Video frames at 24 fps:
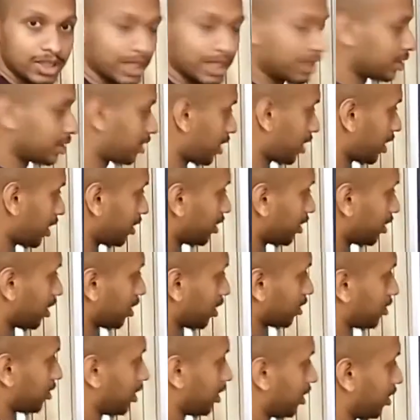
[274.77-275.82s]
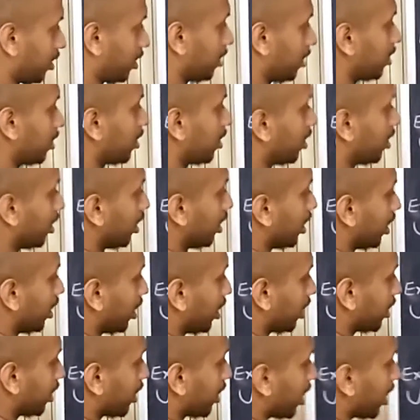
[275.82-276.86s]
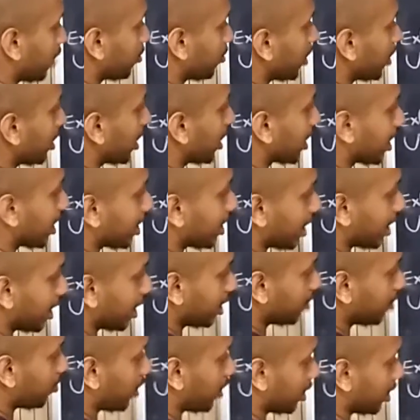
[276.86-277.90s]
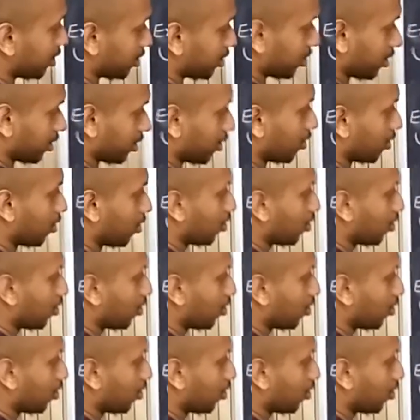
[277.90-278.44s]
is inside the cylinder, it can be like at any place,